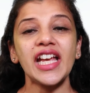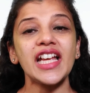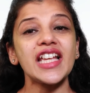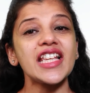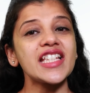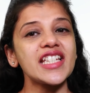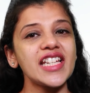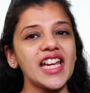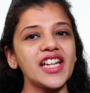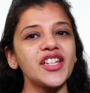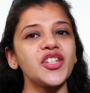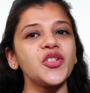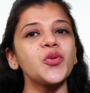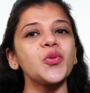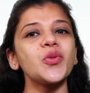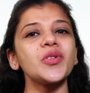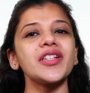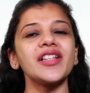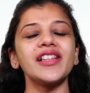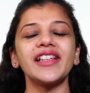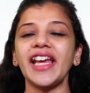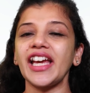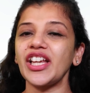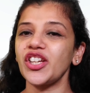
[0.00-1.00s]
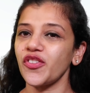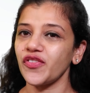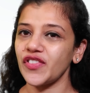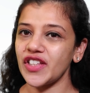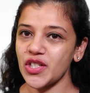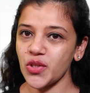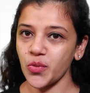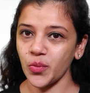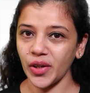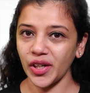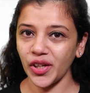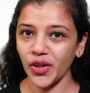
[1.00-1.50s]
Stay tuned till the end of
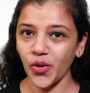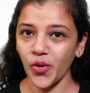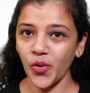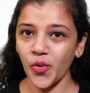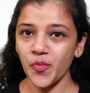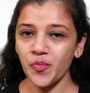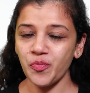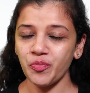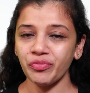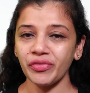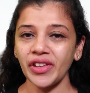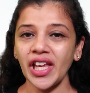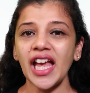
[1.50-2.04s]
this video.